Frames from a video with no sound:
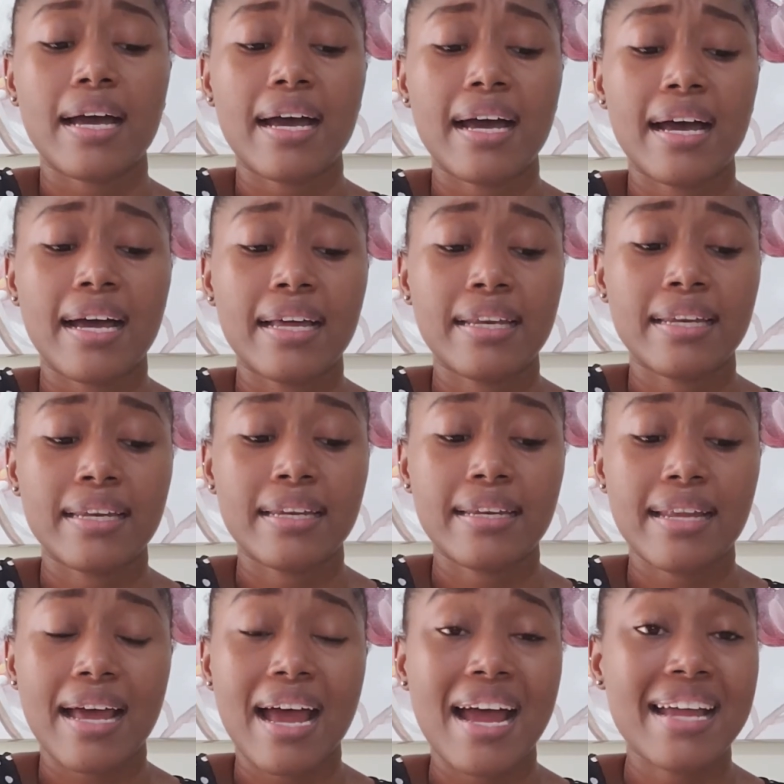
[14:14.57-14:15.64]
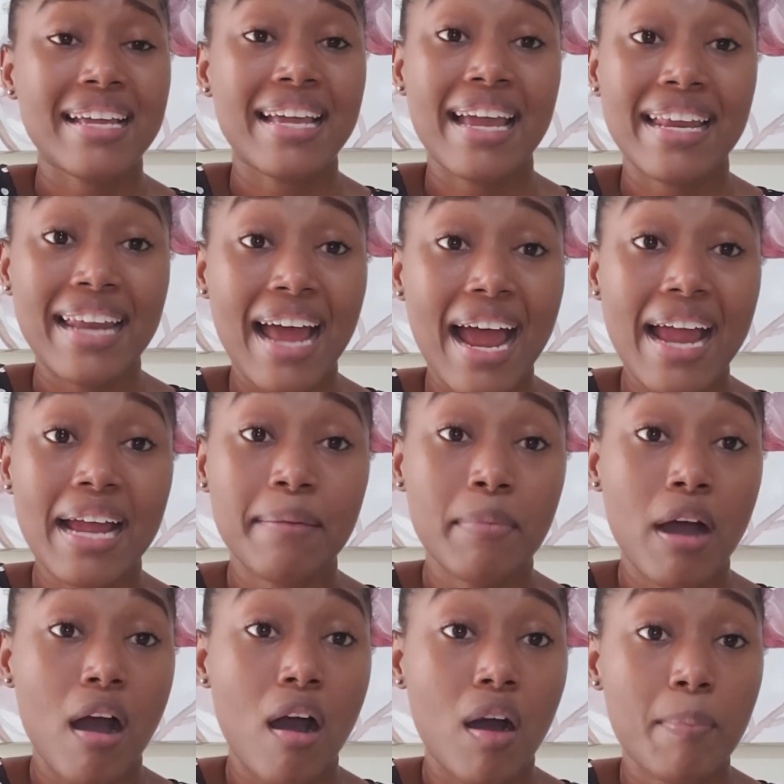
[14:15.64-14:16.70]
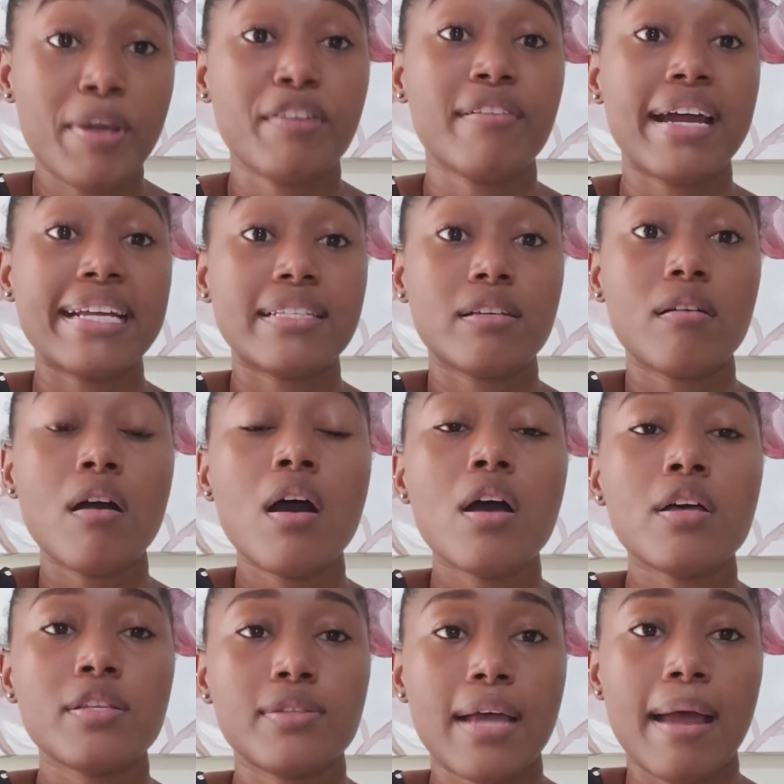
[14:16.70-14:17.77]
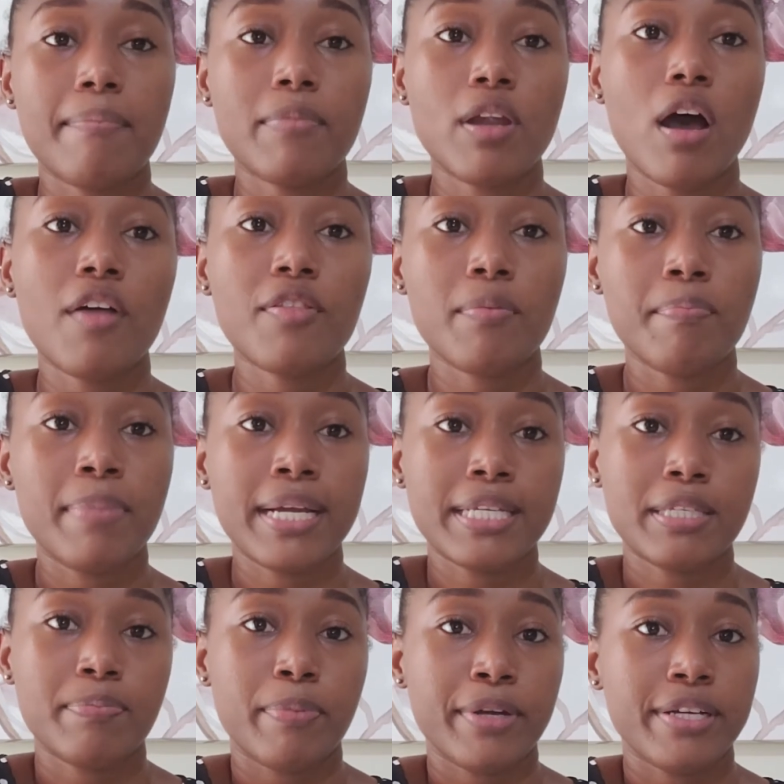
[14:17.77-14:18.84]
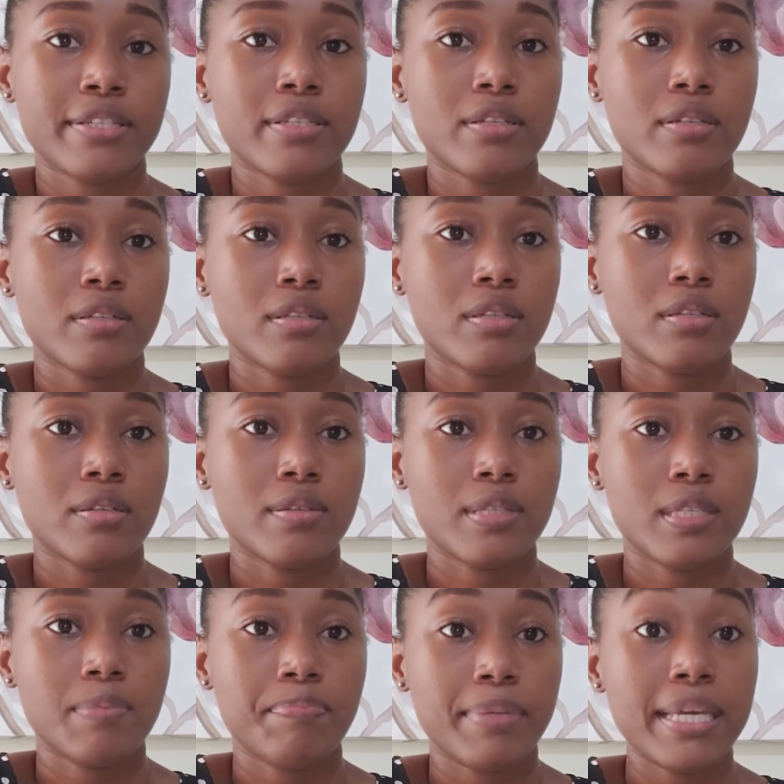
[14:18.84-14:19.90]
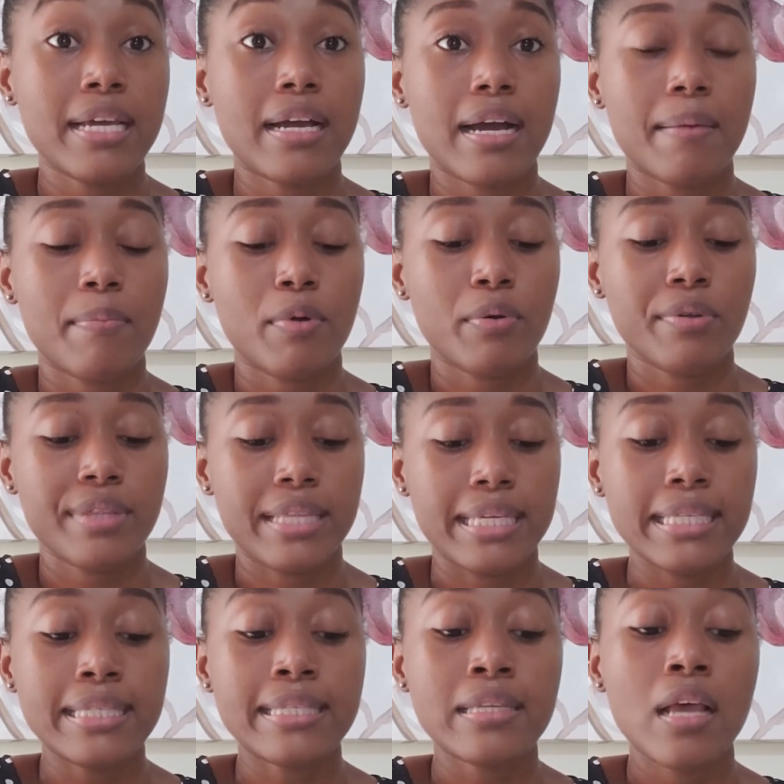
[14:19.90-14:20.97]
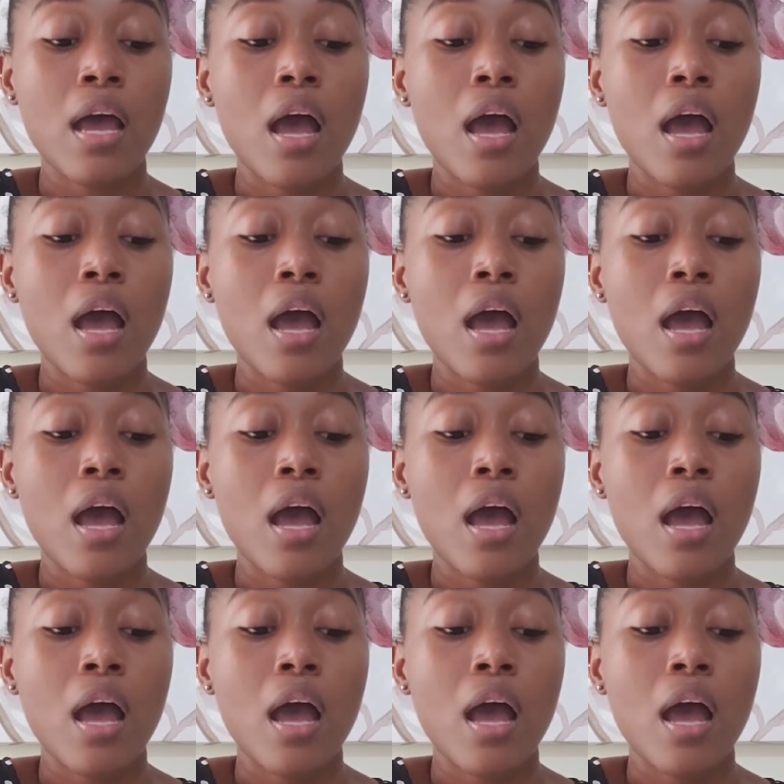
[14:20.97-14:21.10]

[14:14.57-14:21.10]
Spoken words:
And again, I am a hobby writer, so I'm not the best person to speak about this,